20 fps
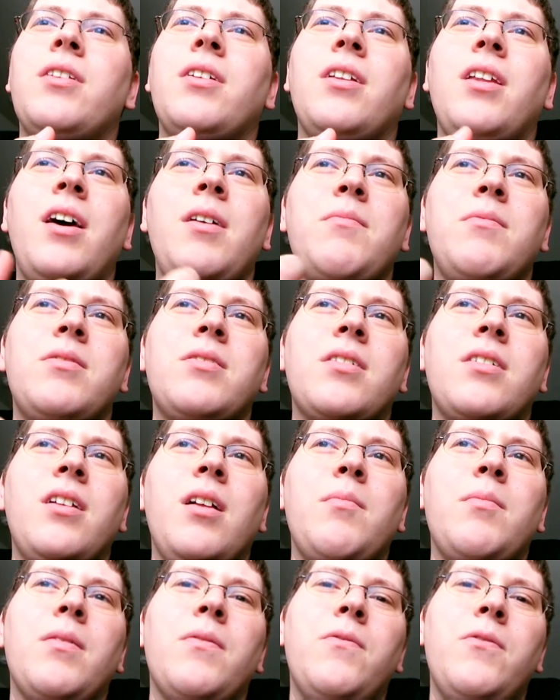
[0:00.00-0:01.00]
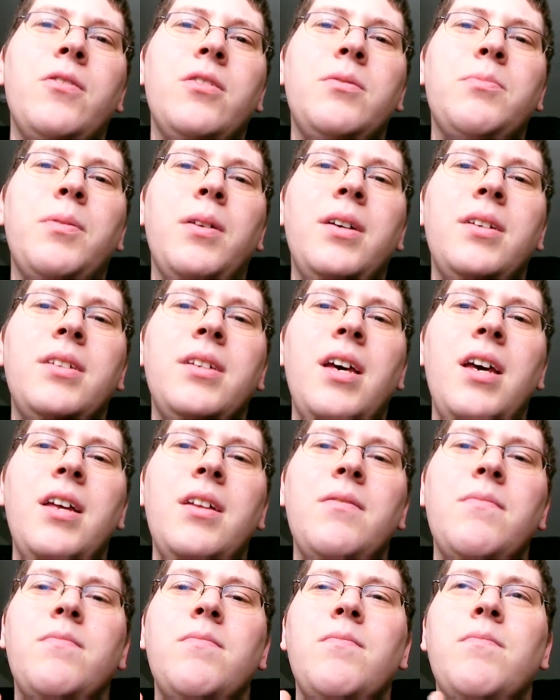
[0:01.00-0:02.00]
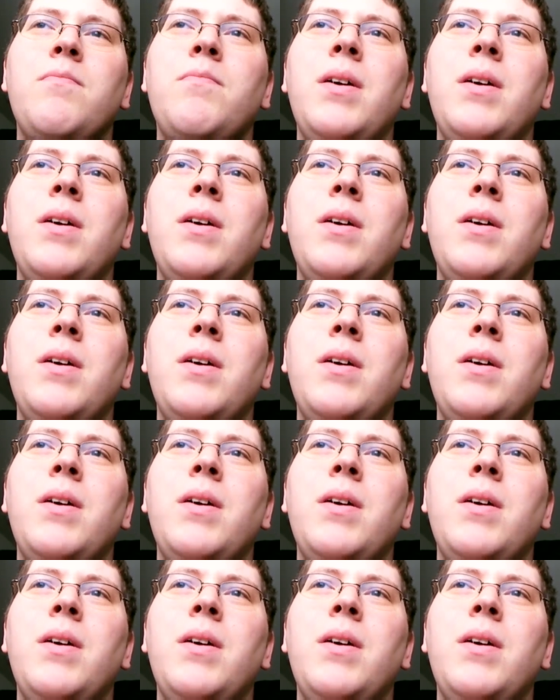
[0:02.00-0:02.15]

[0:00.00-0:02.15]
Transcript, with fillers: the light music club in the first place and